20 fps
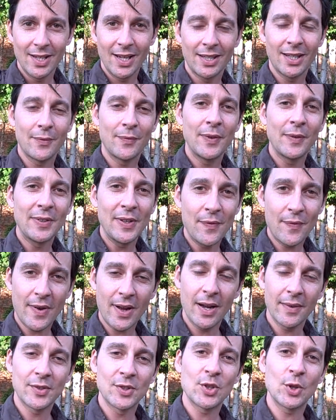and that
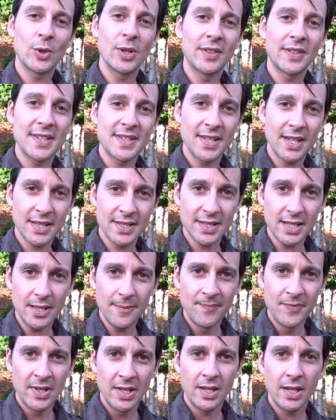55 to turn into 60,
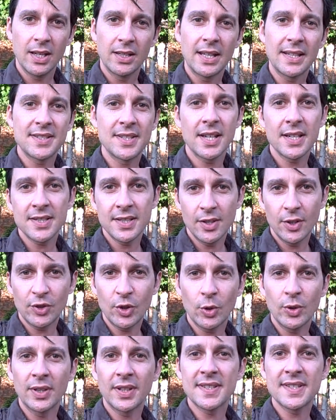and that 60 to
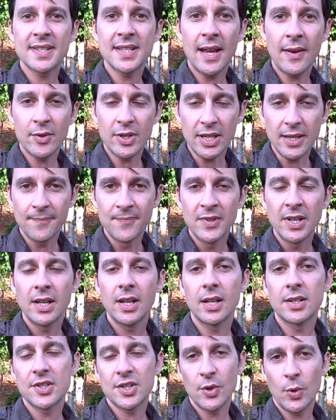turn into 70,
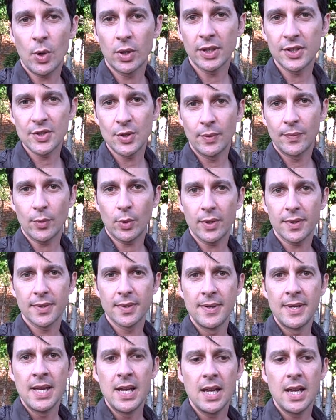and so on and so forth.